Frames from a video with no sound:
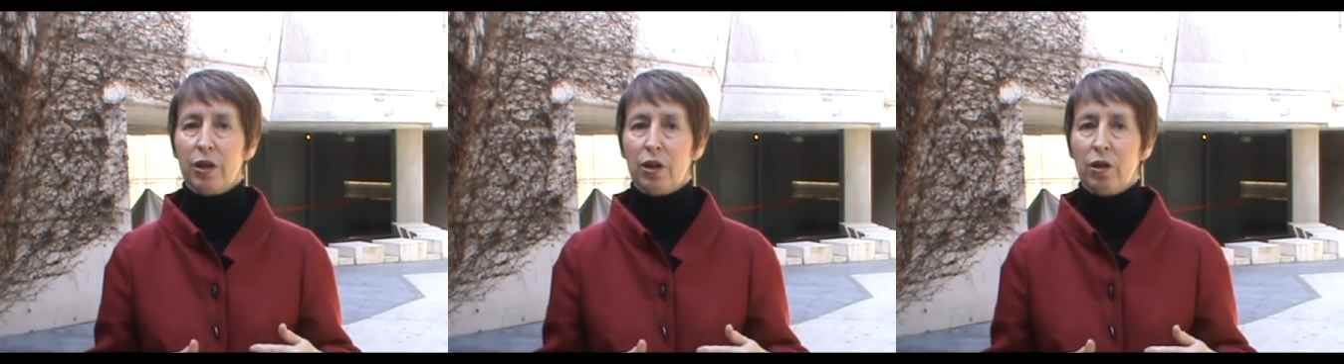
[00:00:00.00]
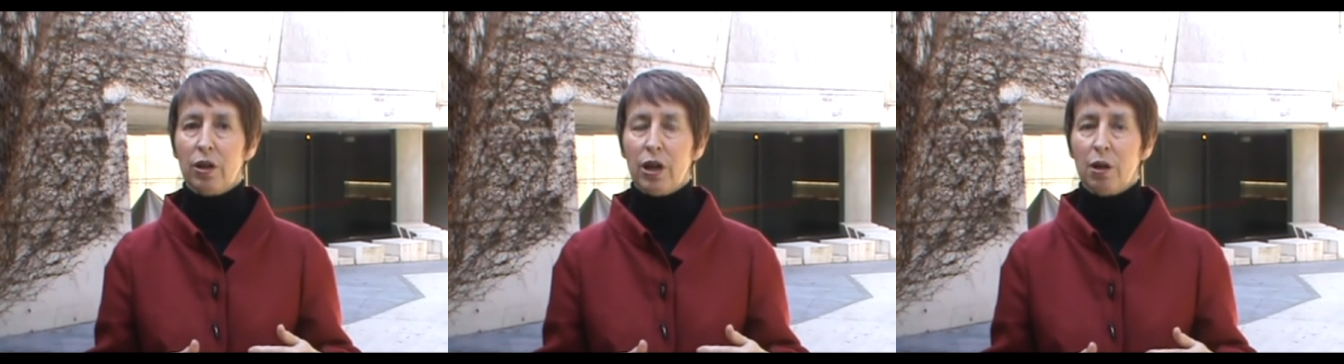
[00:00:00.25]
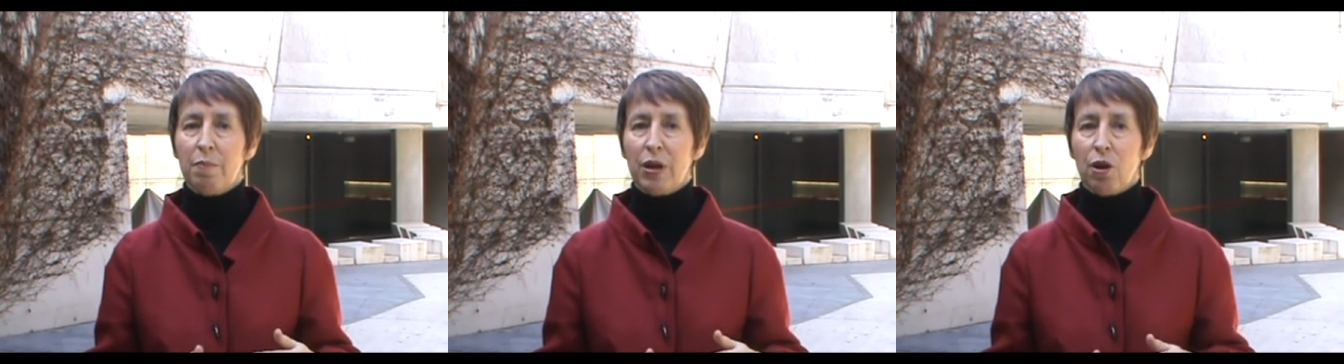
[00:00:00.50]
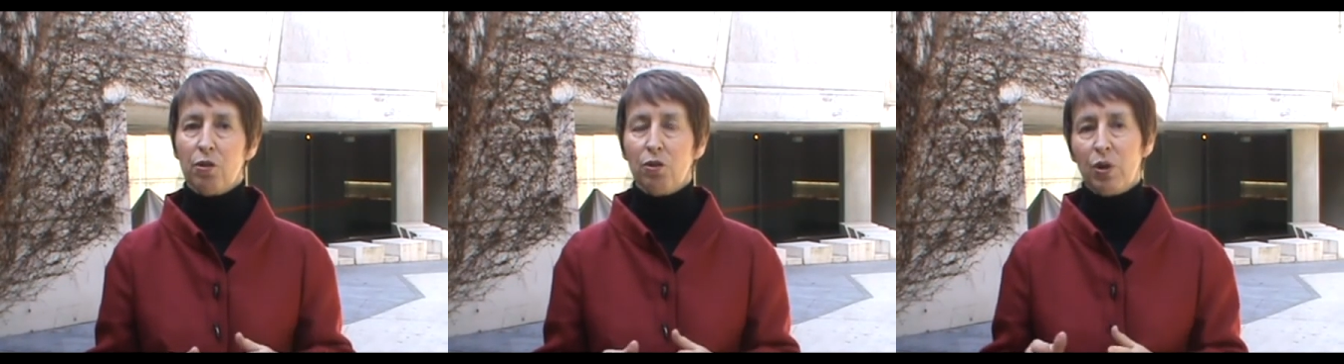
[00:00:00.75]

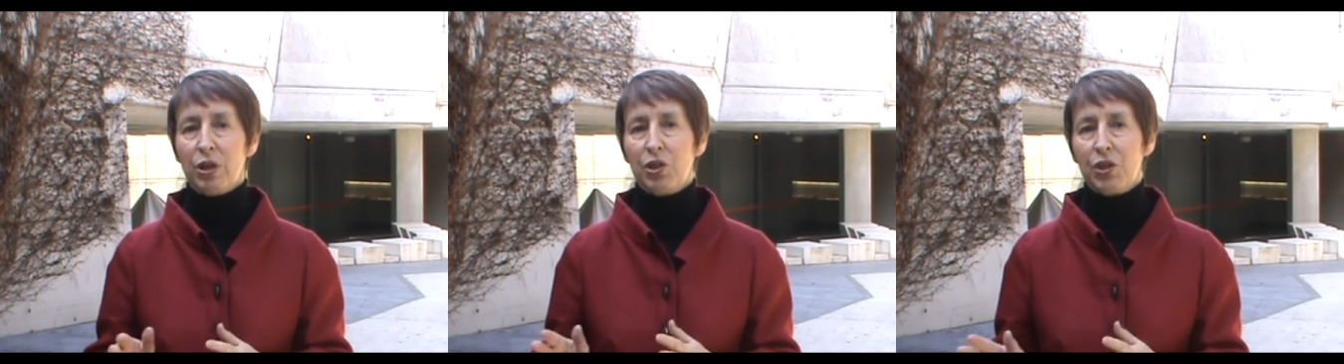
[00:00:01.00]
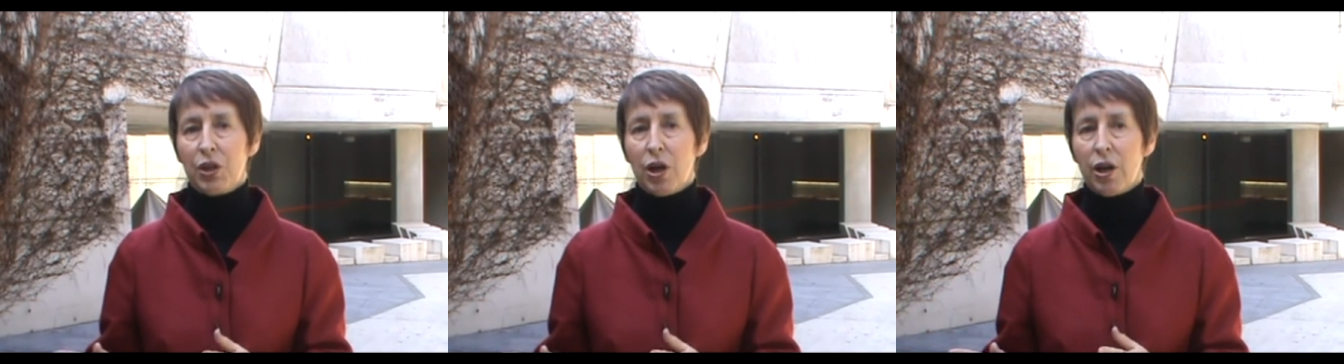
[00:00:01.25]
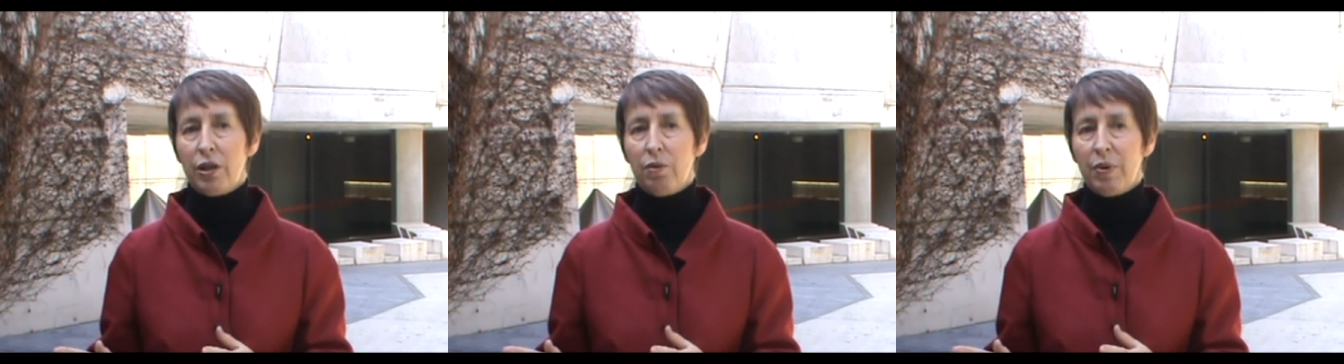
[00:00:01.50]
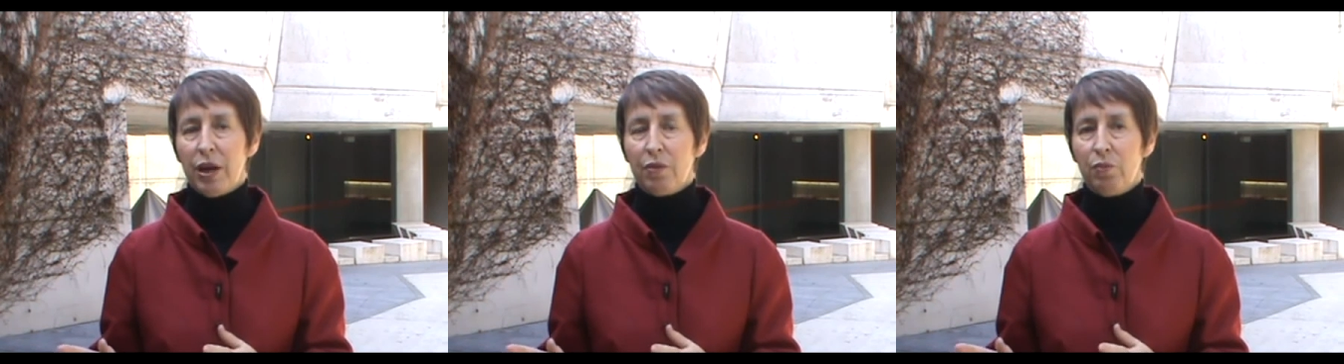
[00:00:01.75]
on the one side
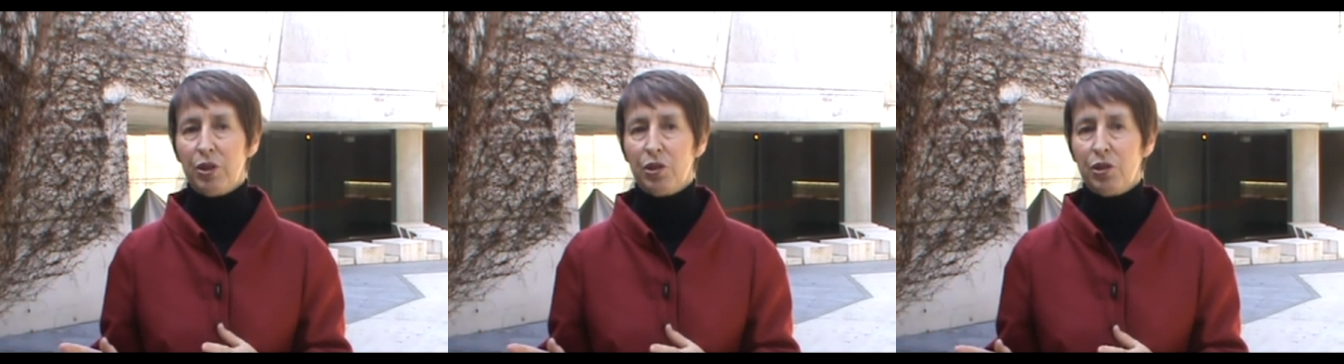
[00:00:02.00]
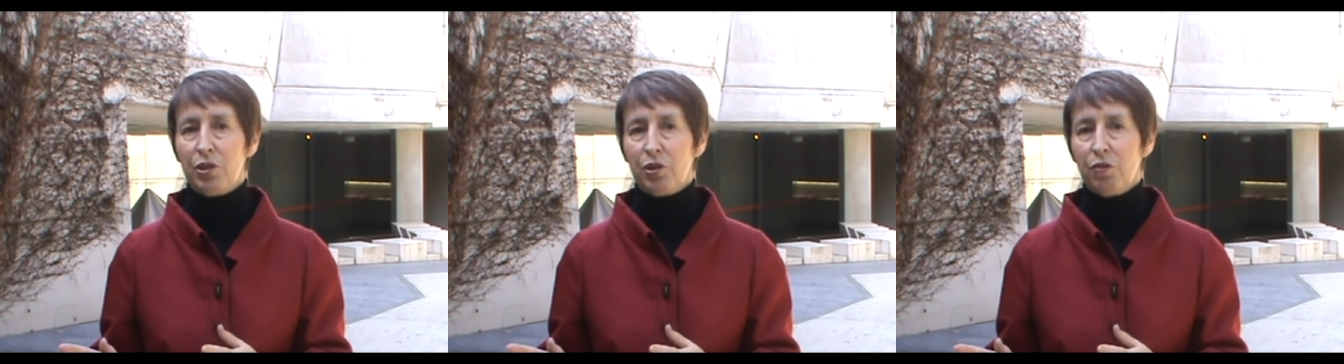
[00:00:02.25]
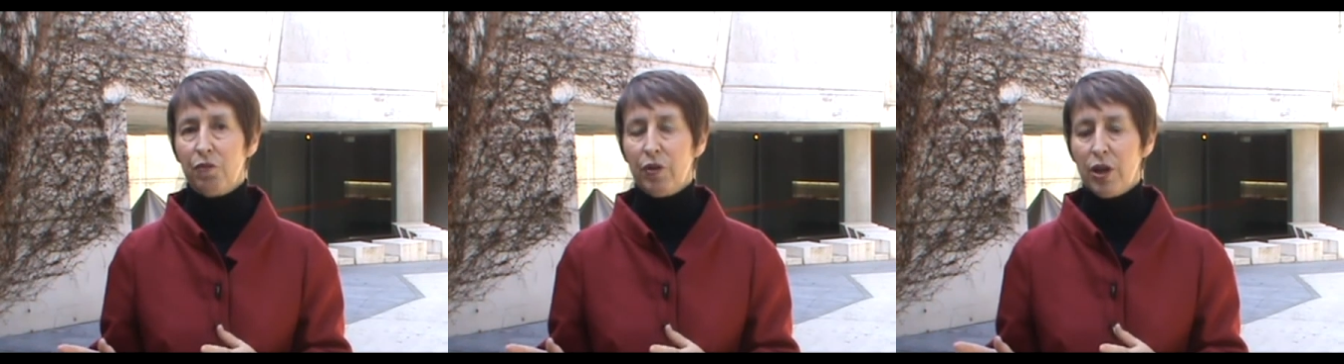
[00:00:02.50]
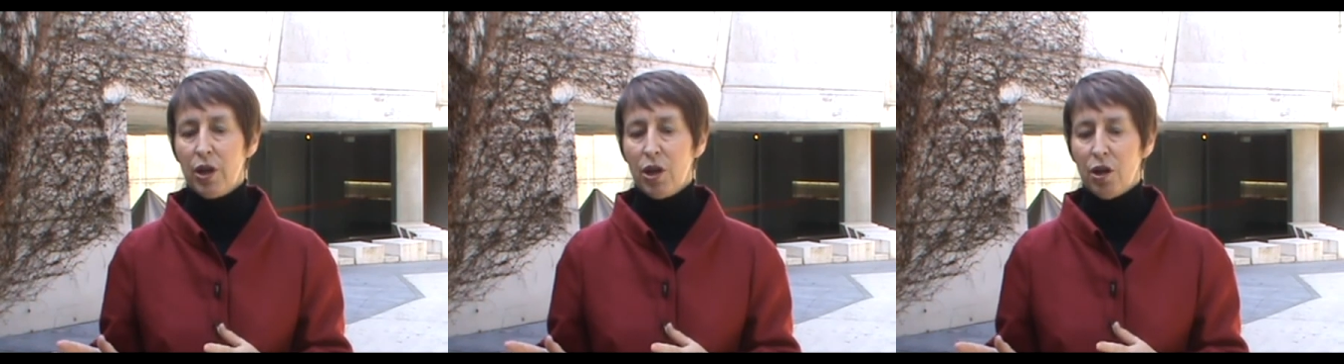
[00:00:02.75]
about the riches of
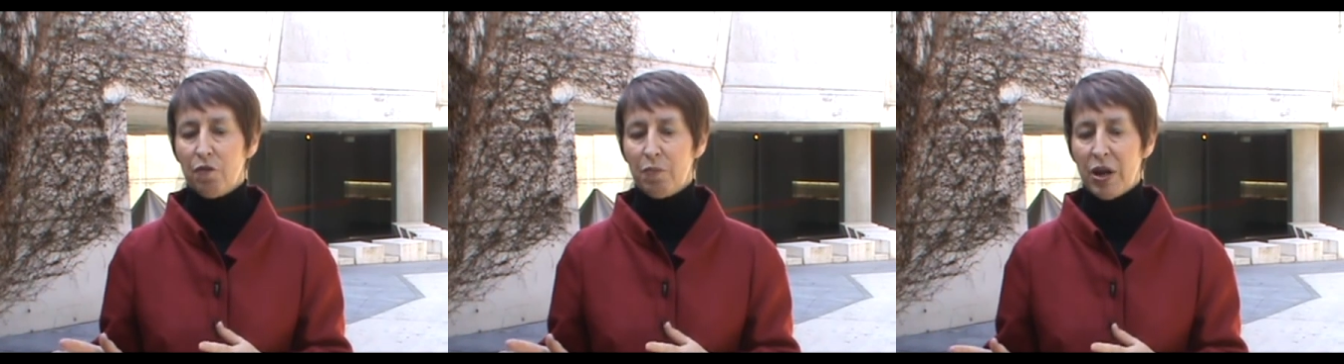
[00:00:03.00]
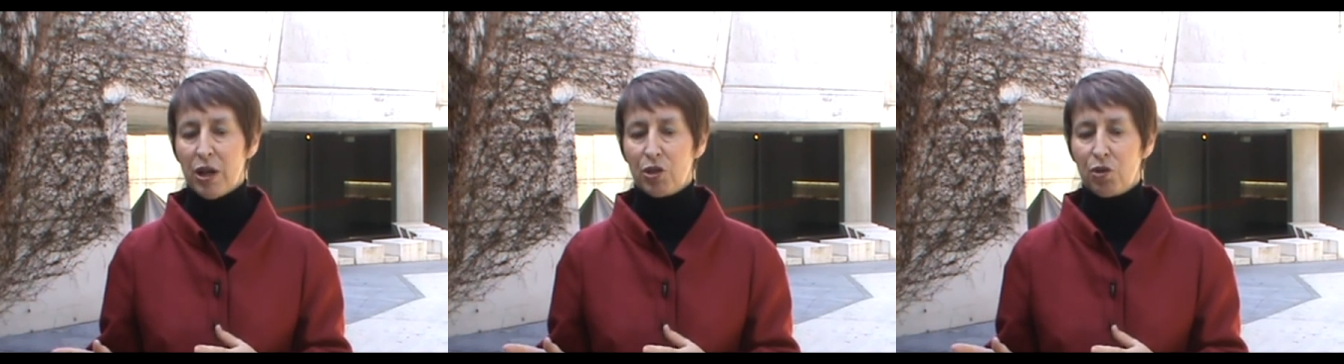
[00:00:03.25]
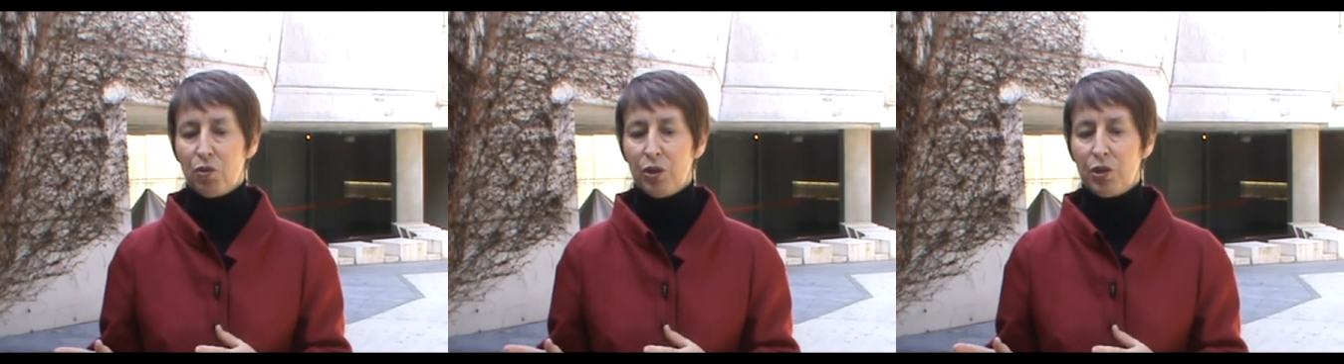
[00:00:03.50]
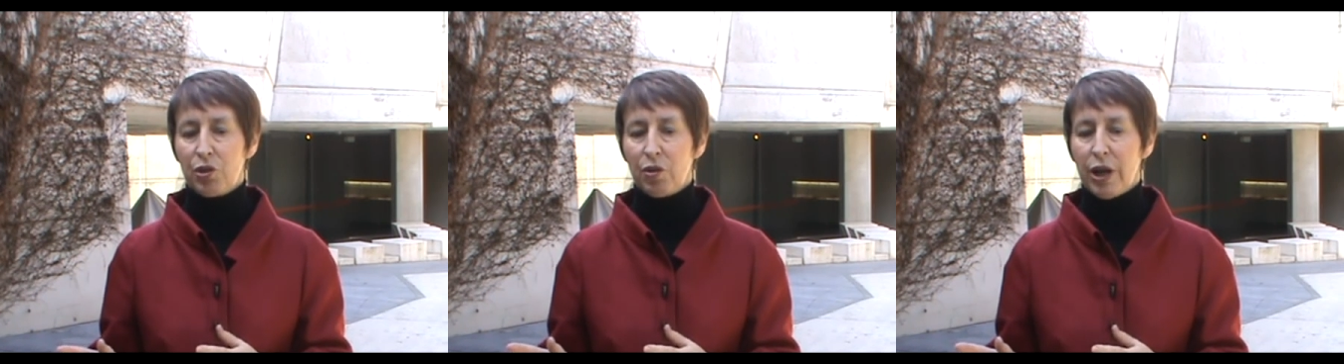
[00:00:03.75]
pastoral
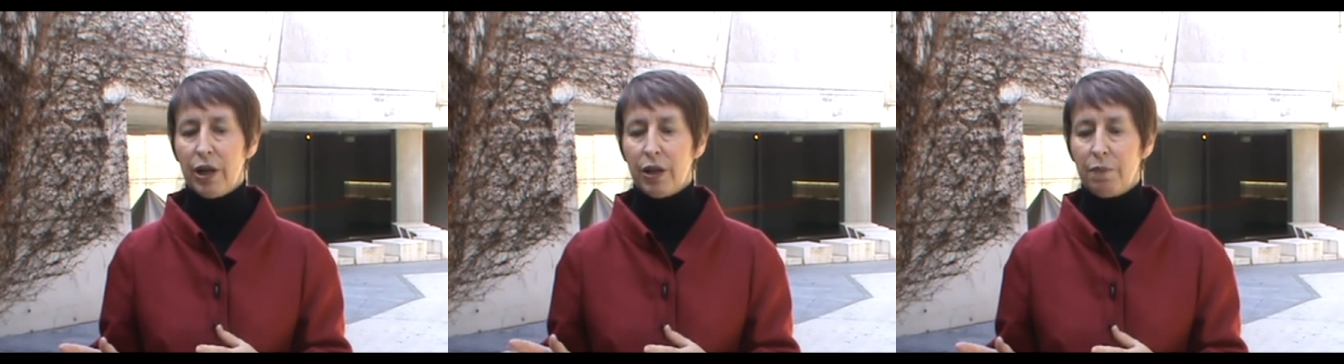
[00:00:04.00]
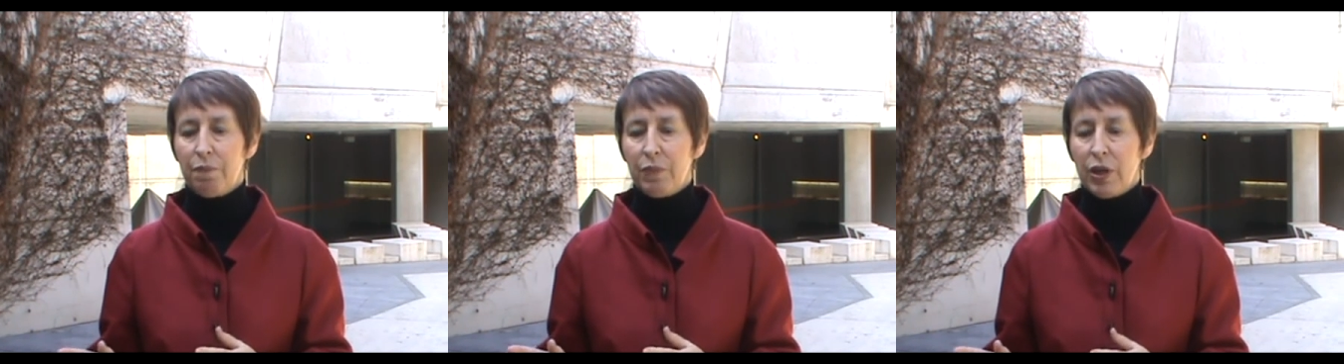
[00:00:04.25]
Australia,